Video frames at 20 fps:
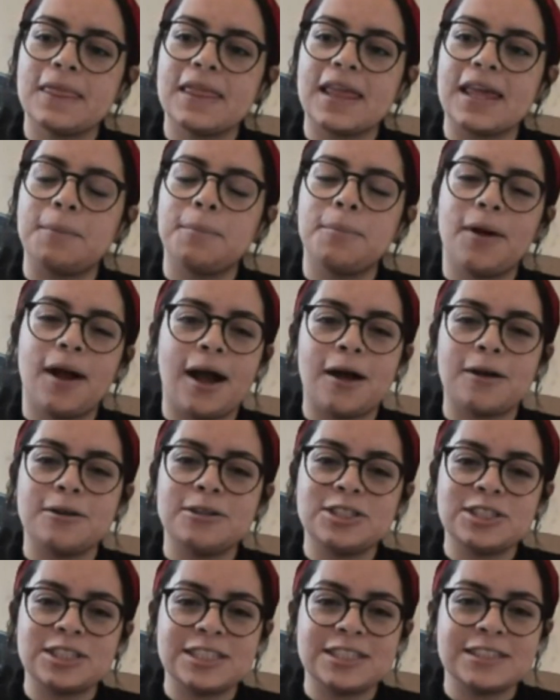like
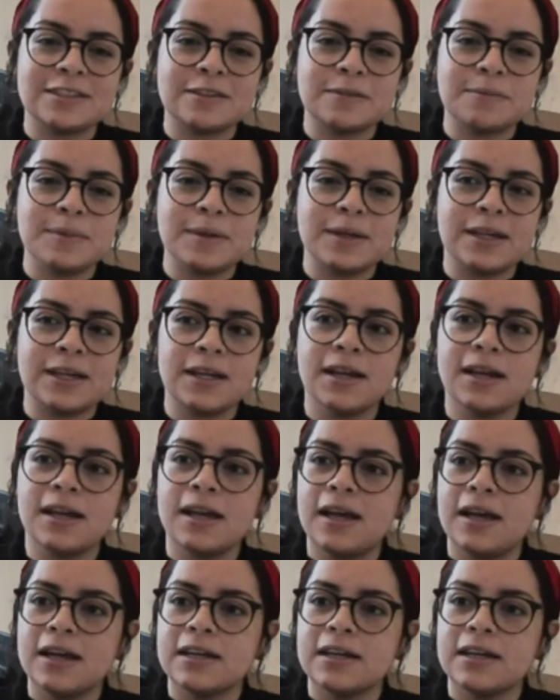proud she is of me,